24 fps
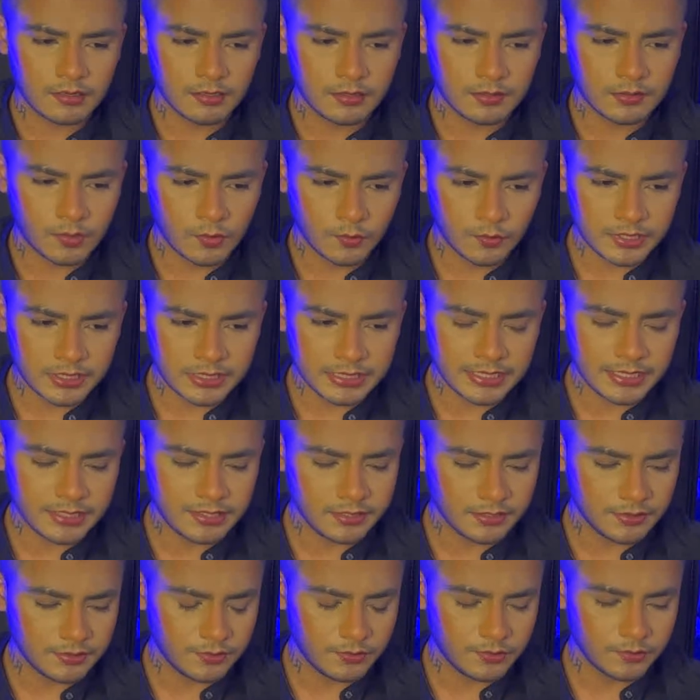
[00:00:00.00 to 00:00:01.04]

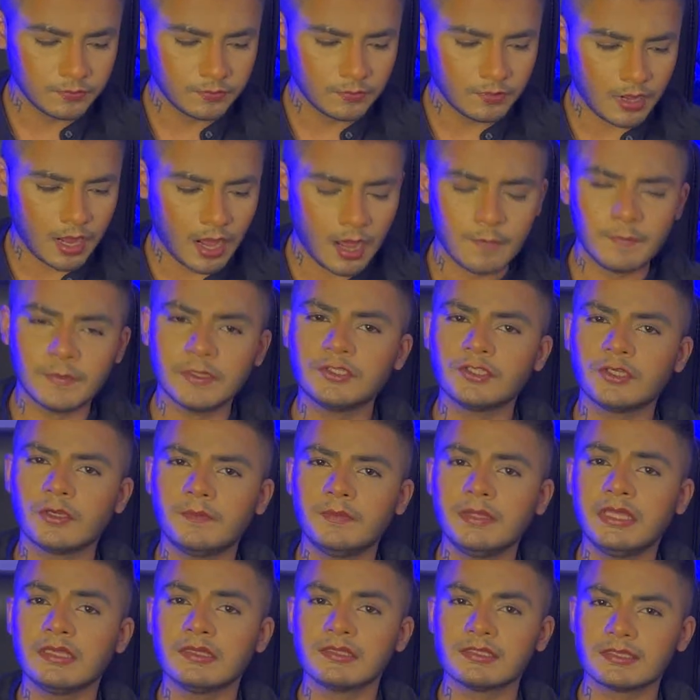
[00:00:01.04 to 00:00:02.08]
correlated to how much you're
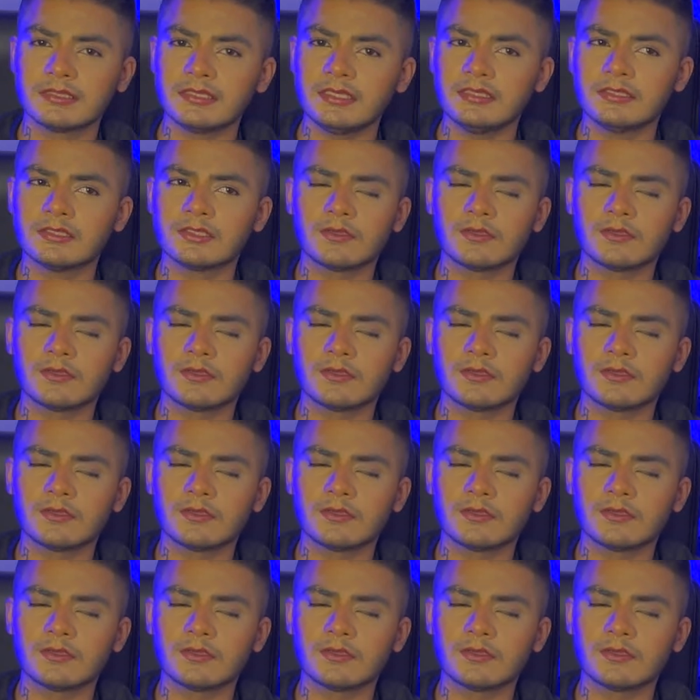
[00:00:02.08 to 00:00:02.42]
being seen.